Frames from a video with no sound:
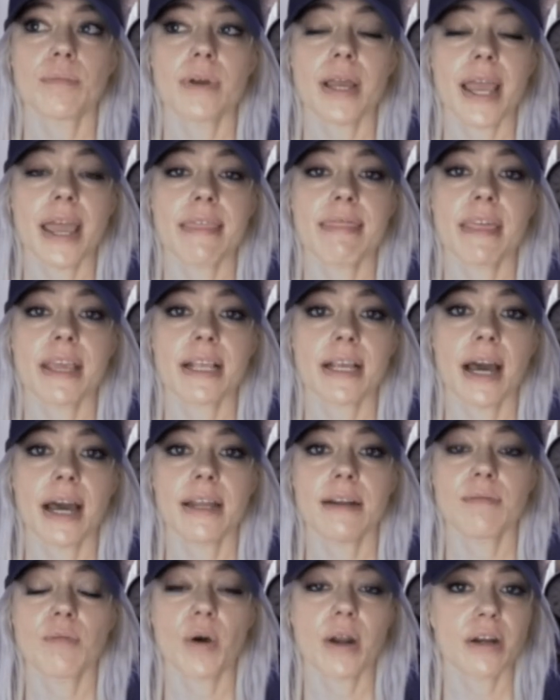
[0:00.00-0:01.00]
And then
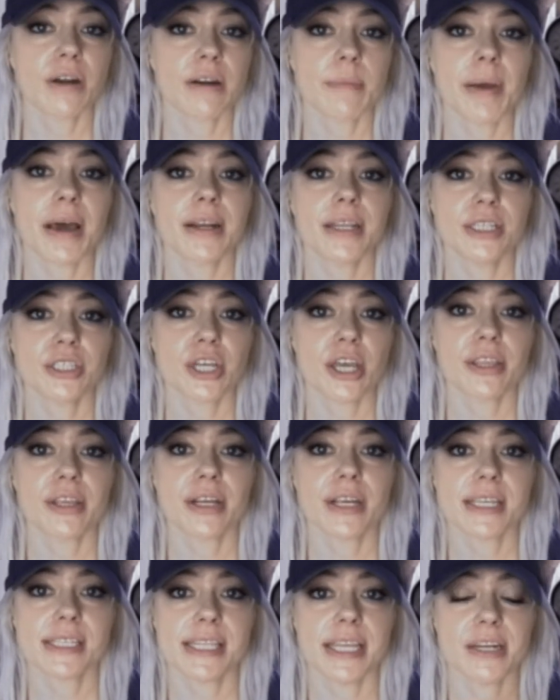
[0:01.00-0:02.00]
kind of wonder about each other
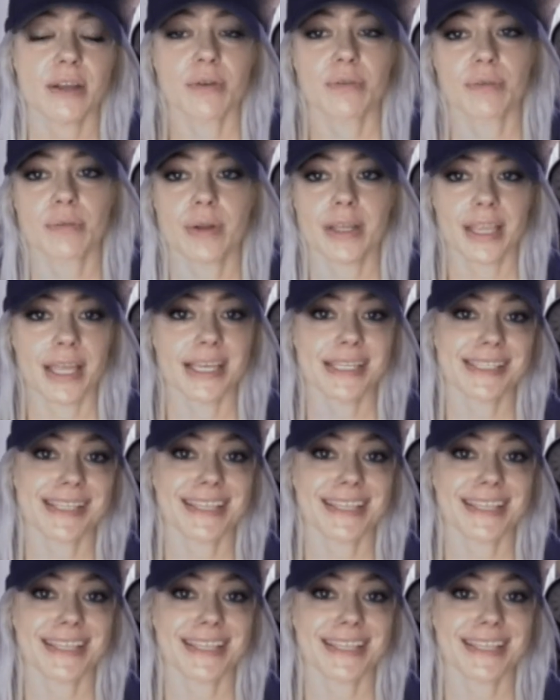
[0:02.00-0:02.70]
because they don't realize